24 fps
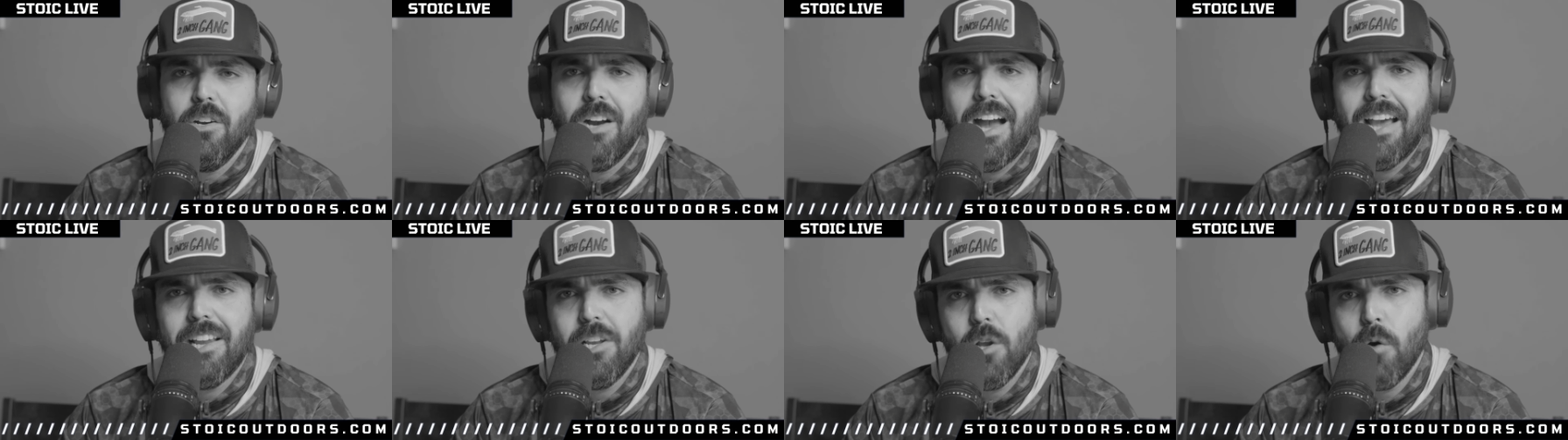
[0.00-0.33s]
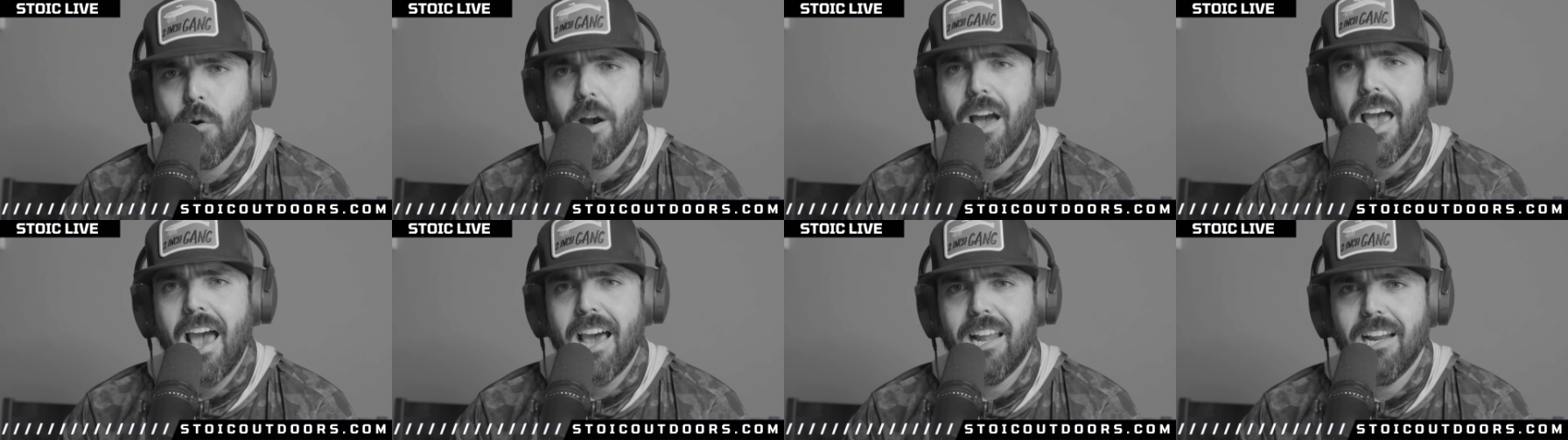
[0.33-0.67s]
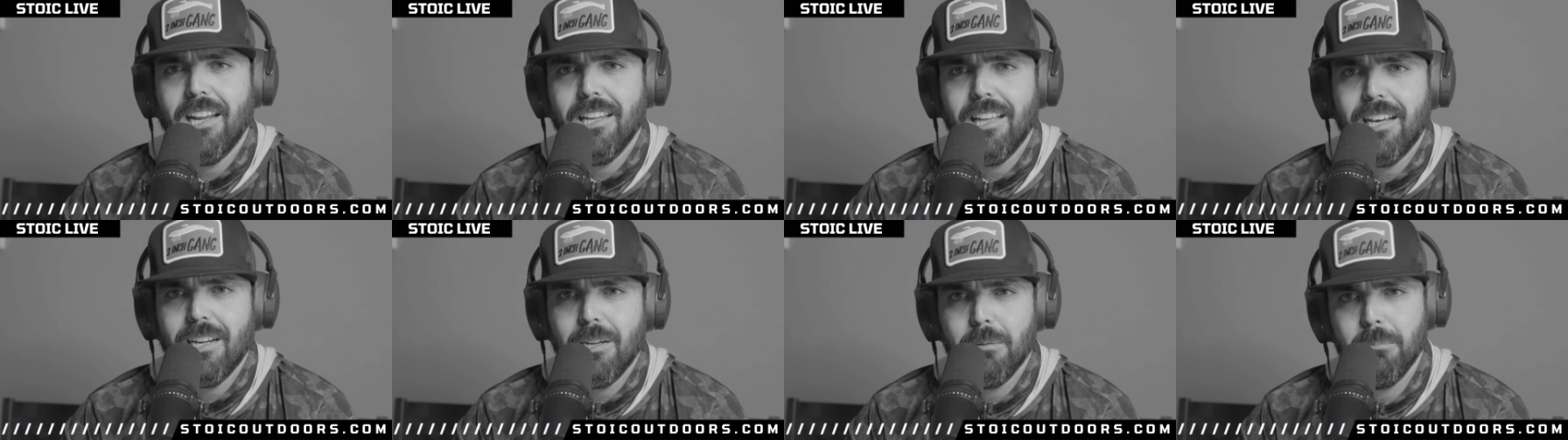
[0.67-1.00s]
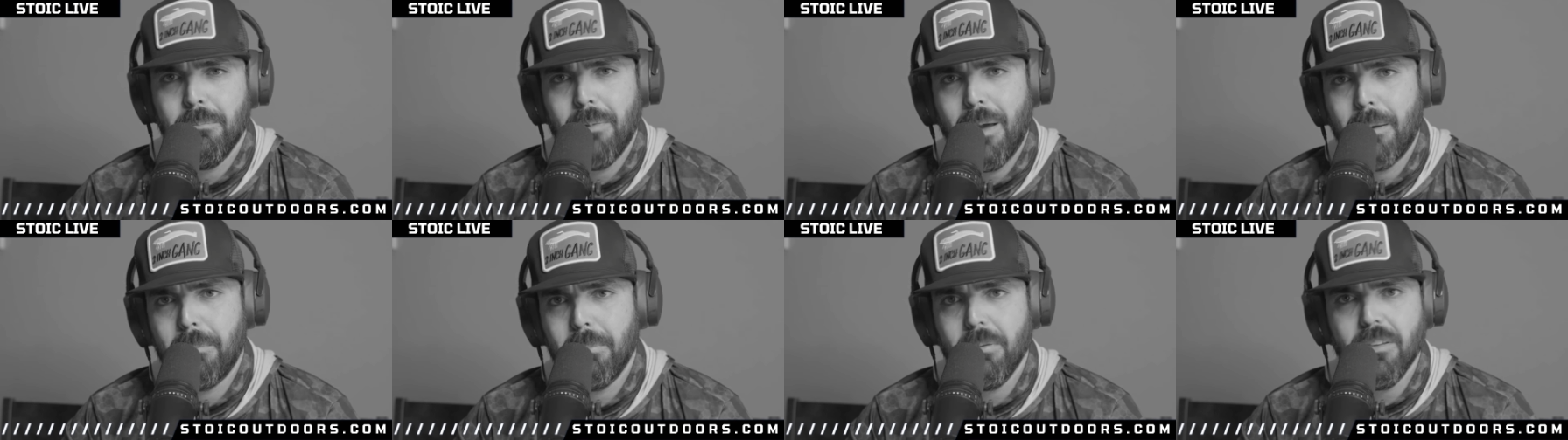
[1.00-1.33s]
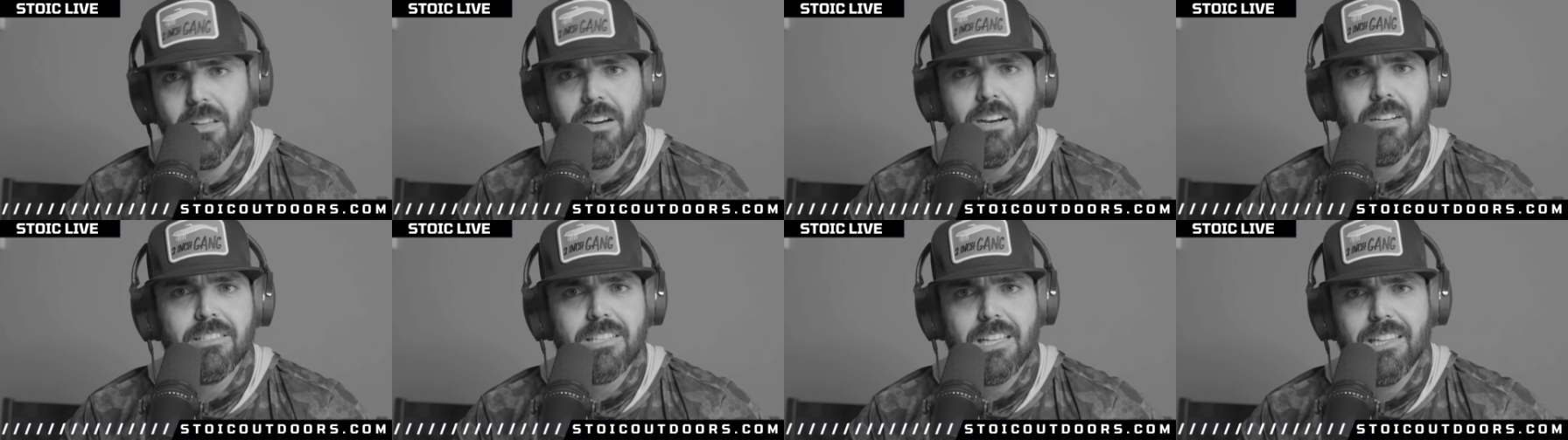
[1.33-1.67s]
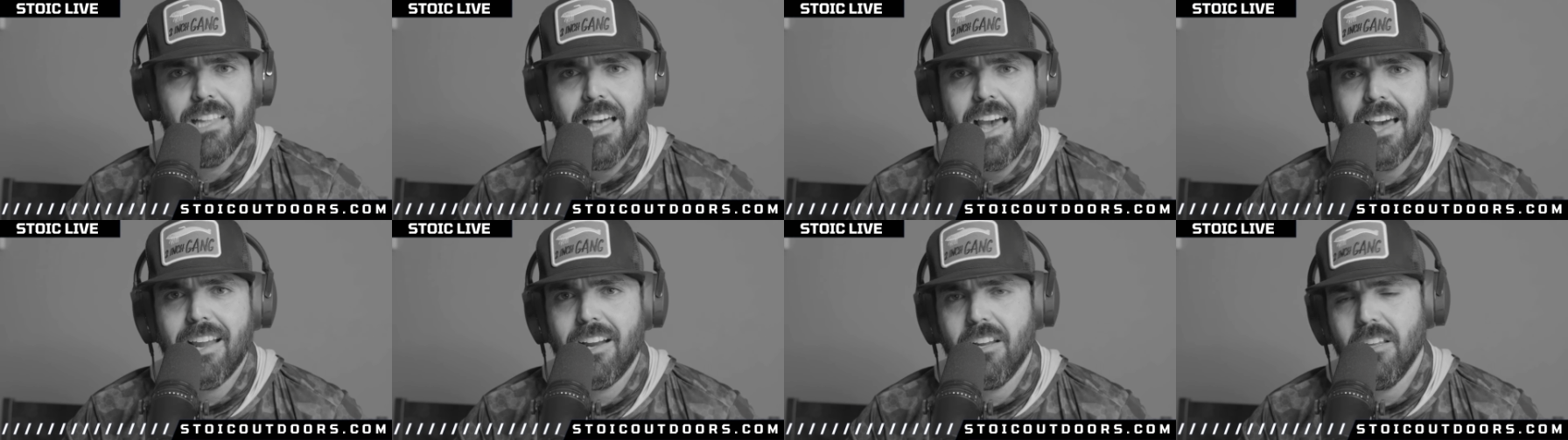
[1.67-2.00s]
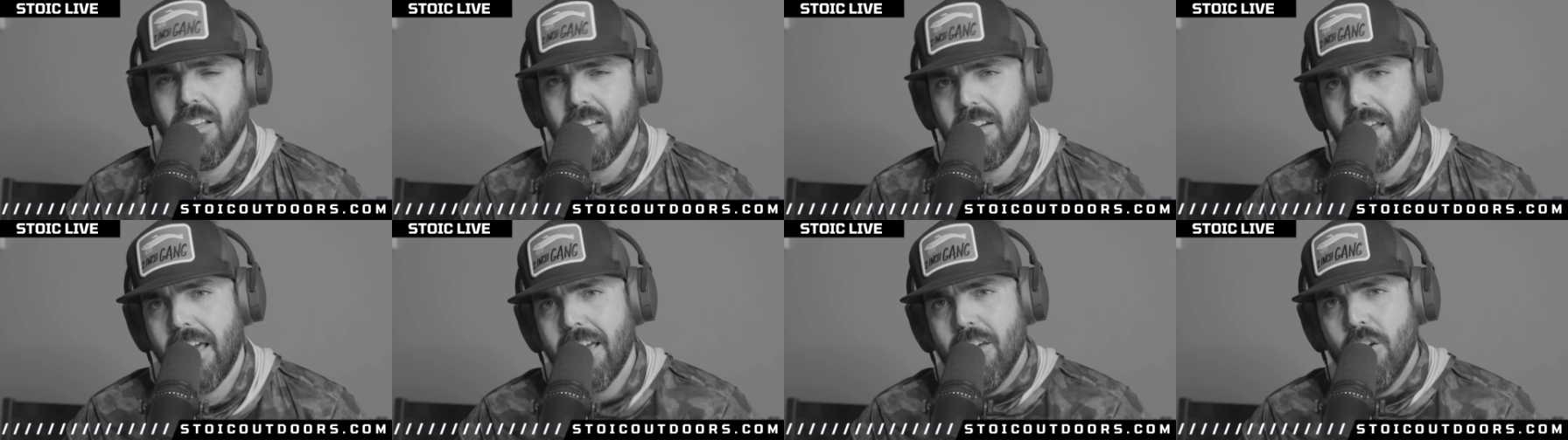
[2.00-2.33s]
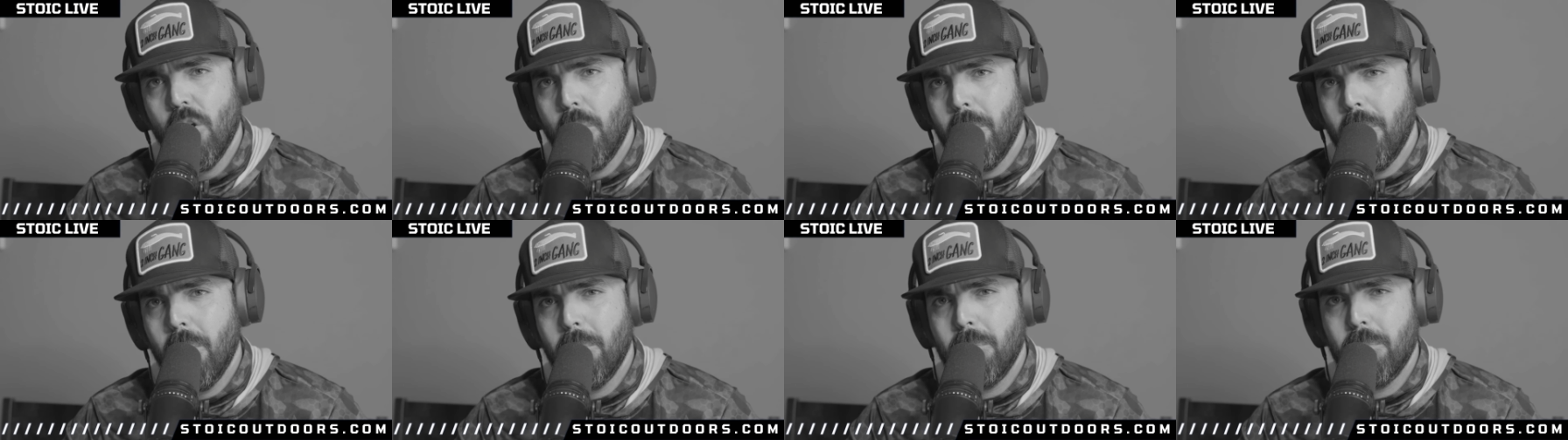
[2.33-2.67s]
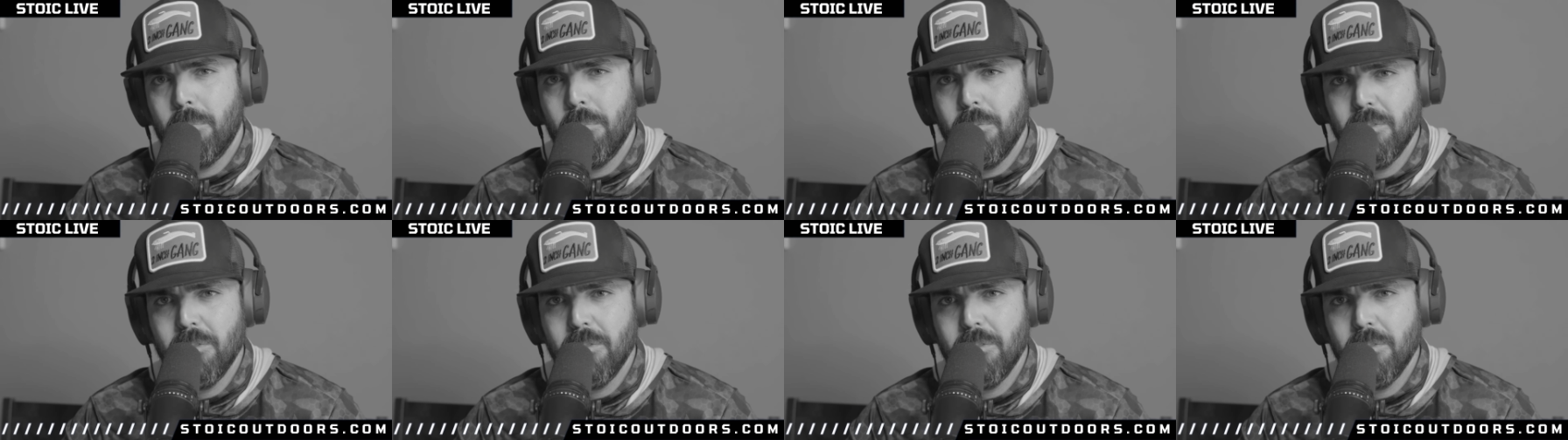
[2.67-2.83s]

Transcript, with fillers: I know I had a lot of my plugs. I had a lot of hey yo,